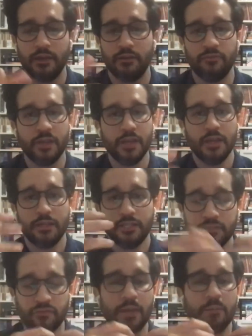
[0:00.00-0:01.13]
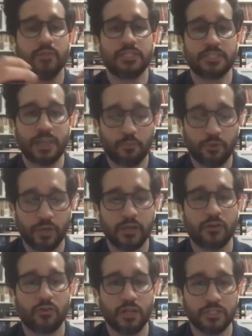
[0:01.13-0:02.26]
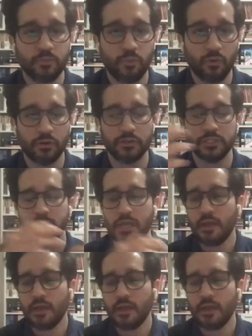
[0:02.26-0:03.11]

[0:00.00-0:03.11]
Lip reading: Of these families separated across borders.